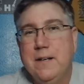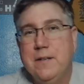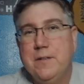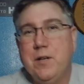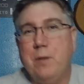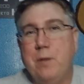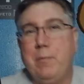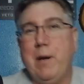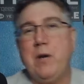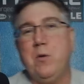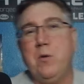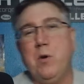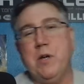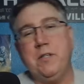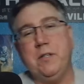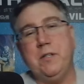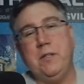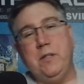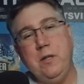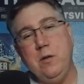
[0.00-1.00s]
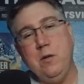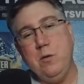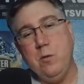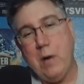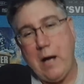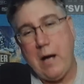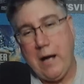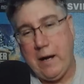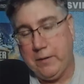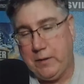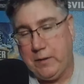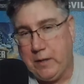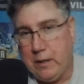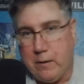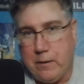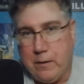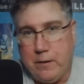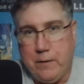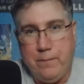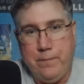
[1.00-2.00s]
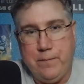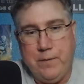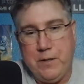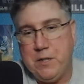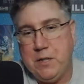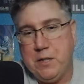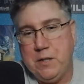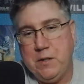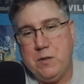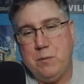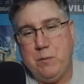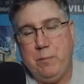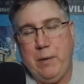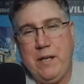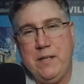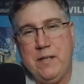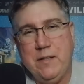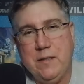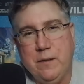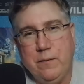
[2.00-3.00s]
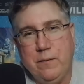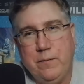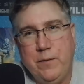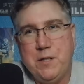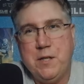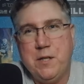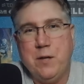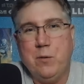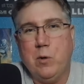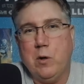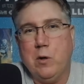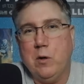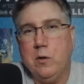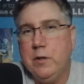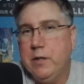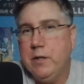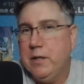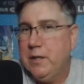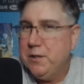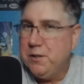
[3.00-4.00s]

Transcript: So my question to you out there in the fishing space, in the fishing world,